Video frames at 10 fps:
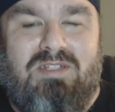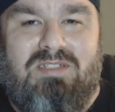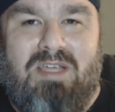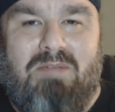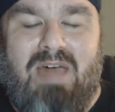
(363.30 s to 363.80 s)
Good to
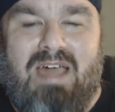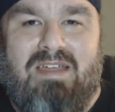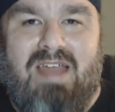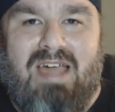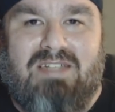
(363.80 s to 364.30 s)
see him back
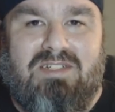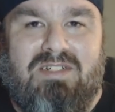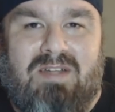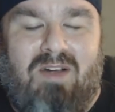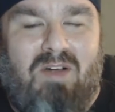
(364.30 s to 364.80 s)
in
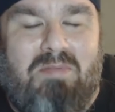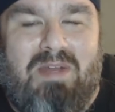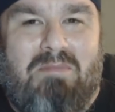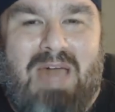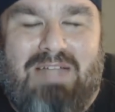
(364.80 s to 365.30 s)
action. Our
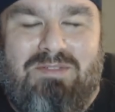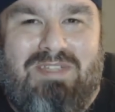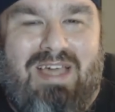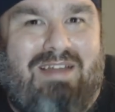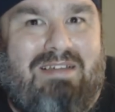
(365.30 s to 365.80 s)
opening match
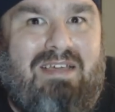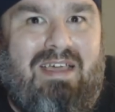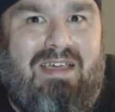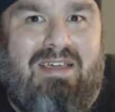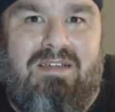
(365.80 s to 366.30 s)
was kind of
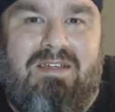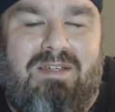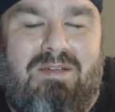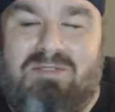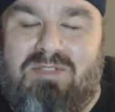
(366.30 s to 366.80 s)
eh.
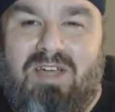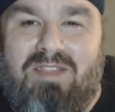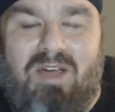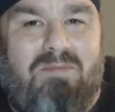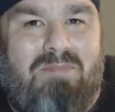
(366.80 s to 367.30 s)
It was
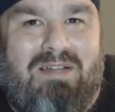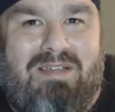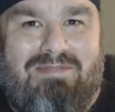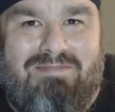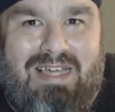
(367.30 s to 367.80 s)
good though,
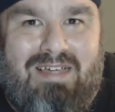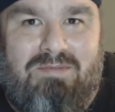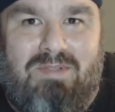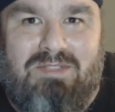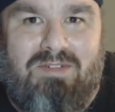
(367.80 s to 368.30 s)
but
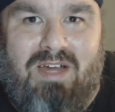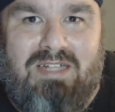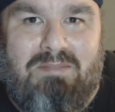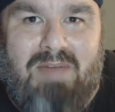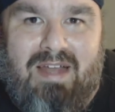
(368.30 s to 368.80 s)
wasn't
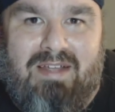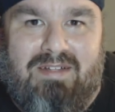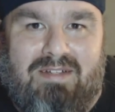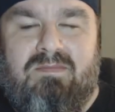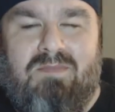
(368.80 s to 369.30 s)
crazy about it.
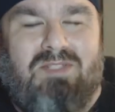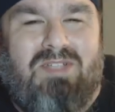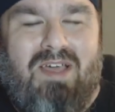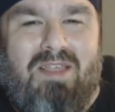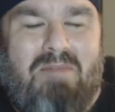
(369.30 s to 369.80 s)

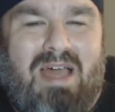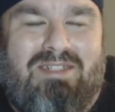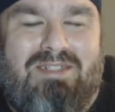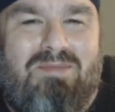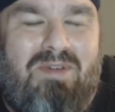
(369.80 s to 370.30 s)
Most of the other
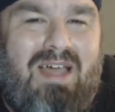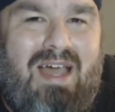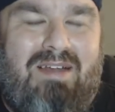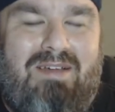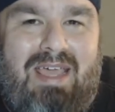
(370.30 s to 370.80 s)
matches were
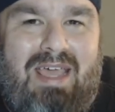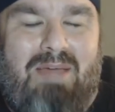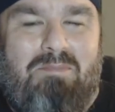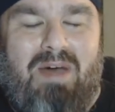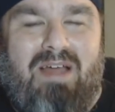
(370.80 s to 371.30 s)
kind
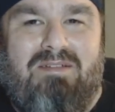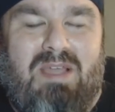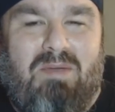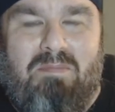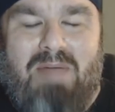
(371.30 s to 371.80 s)
of but
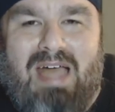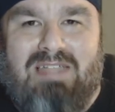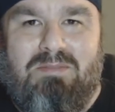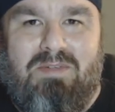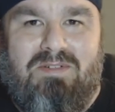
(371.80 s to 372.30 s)
they were
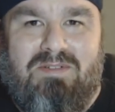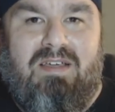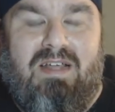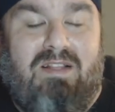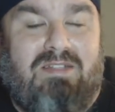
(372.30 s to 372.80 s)
passable.
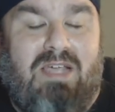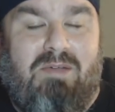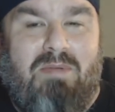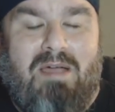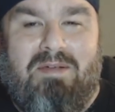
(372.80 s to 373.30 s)
And it looks like
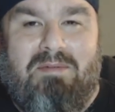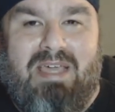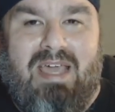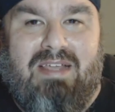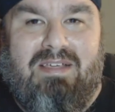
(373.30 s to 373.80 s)
we're probably going to
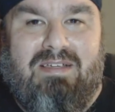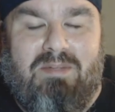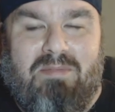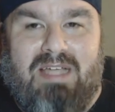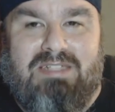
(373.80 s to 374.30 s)
be getting
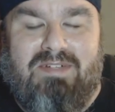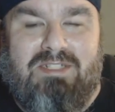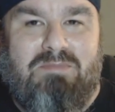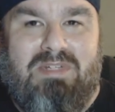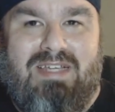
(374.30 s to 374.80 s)
Triple H
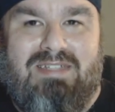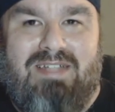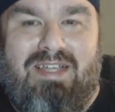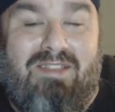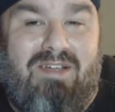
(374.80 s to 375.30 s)
versus
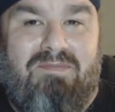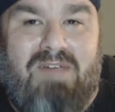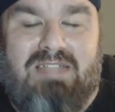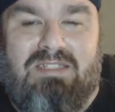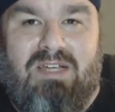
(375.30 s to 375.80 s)
Batista either at
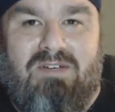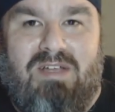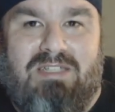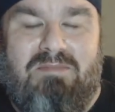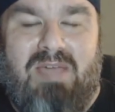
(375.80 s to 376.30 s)
Fastlane or
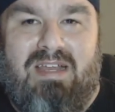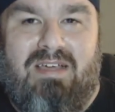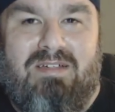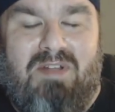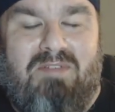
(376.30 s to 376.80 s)

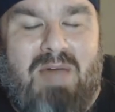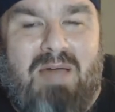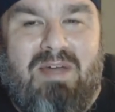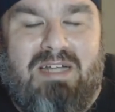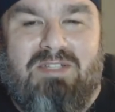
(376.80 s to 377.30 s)
WrestleMania. But if
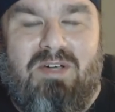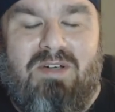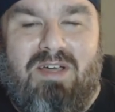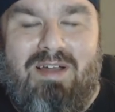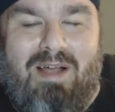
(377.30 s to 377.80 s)
my money's
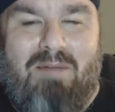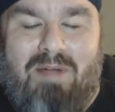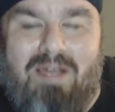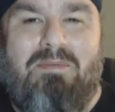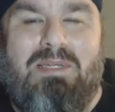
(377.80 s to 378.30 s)
going on it, I'll
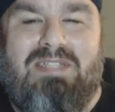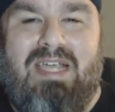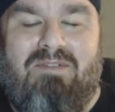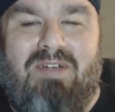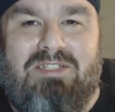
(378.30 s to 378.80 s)
probably be
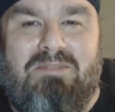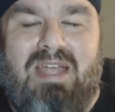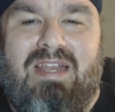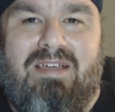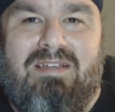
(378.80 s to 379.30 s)
saying
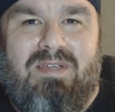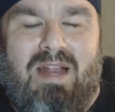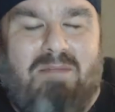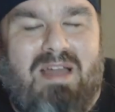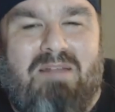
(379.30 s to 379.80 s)
WrestleMania.
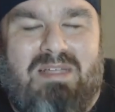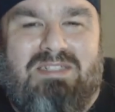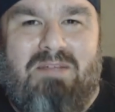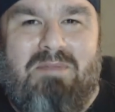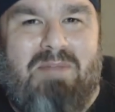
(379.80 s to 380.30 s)
And I might have missed
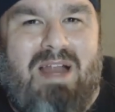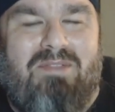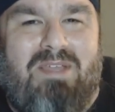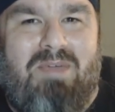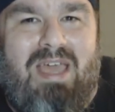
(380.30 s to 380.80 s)
something, but I
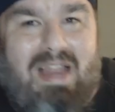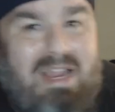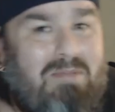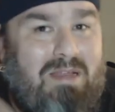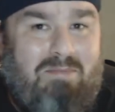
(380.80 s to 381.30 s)
don't think we had
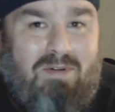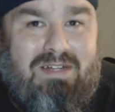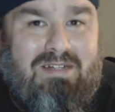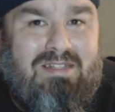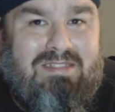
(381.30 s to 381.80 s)
anybody
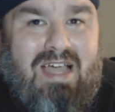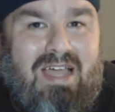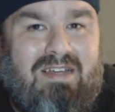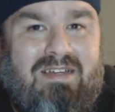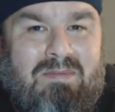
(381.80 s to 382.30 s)
pointing to the
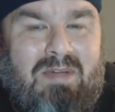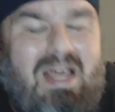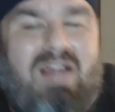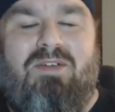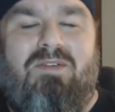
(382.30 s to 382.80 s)
sign. But
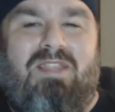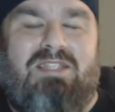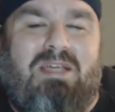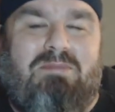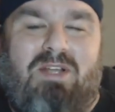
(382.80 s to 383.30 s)
that'll do it for
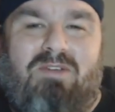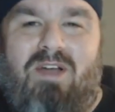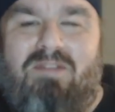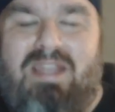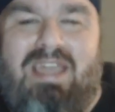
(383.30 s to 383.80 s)
this episode of
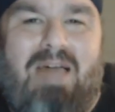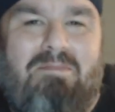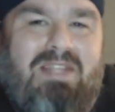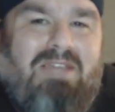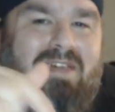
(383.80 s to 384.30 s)
Raw
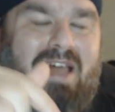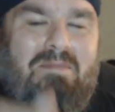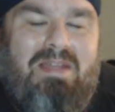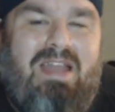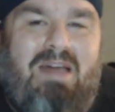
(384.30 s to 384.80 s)
Recap. Leave a
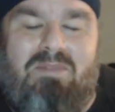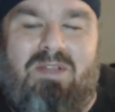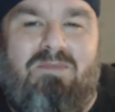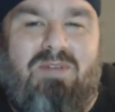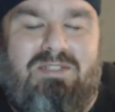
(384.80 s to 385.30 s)
comment down
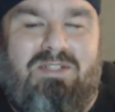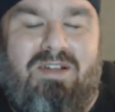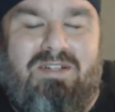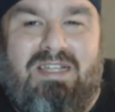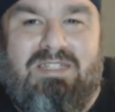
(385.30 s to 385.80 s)
below what you thought
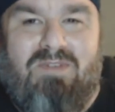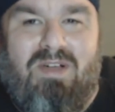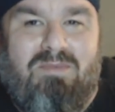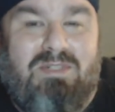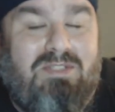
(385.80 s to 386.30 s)
of tonight's
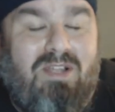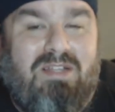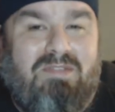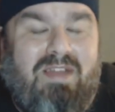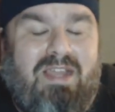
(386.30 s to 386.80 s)
Raw, what you thought of
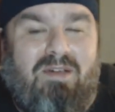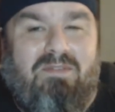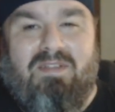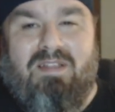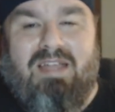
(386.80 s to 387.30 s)
this video.
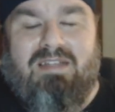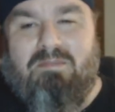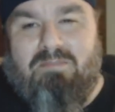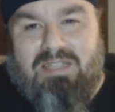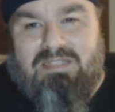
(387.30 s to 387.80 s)
If you liked
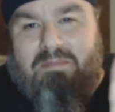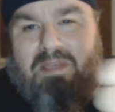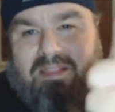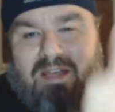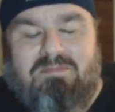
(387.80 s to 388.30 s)
it, please give me
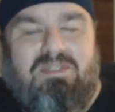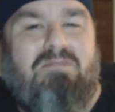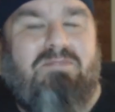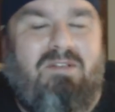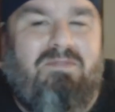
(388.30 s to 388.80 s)
a thumbs
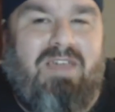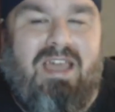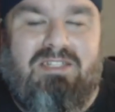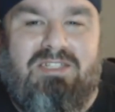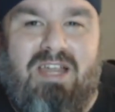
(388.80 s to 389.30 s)
up. Don't
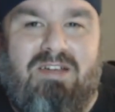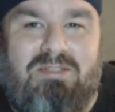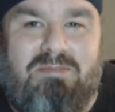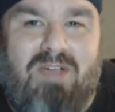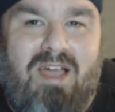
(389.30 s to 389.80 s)
forget to share and
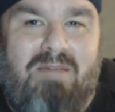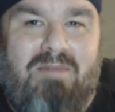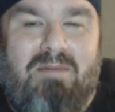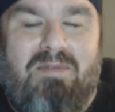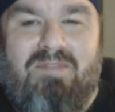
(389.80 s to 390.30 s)
subscribe.
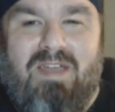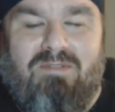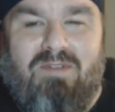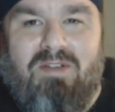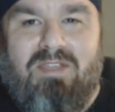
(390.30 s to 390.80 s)
I've been Fatal
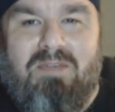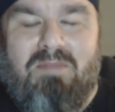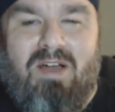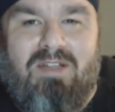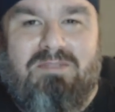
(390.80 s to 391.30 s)
Roadie. You've
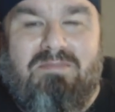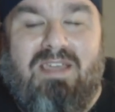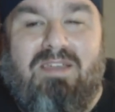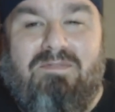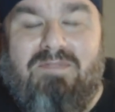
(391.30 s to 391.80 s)
been awesome.
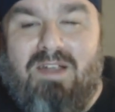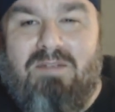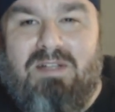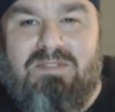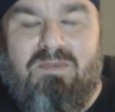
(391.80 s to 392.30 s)
Thank you very
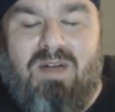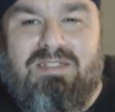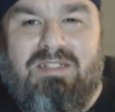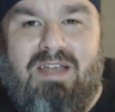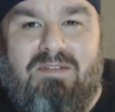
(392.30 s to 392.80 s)
much for
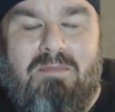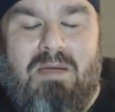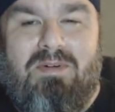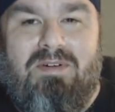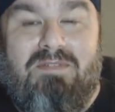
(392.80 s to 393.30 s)
watching. And
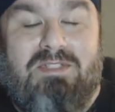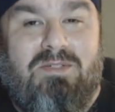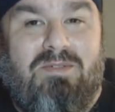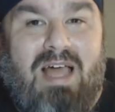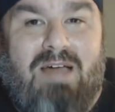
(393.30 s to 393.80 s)
remember, if it's
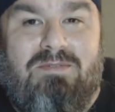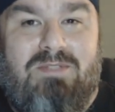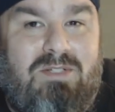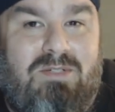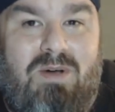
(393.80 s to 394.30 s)
too loud,
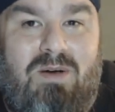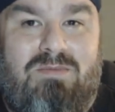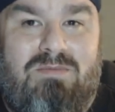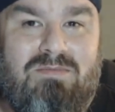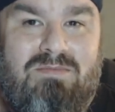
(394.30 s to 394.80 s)
you're too old.
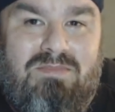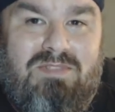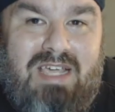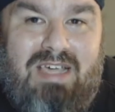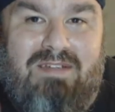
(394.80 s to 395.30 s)

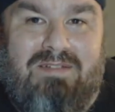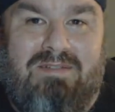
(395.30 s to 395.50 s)
See ya.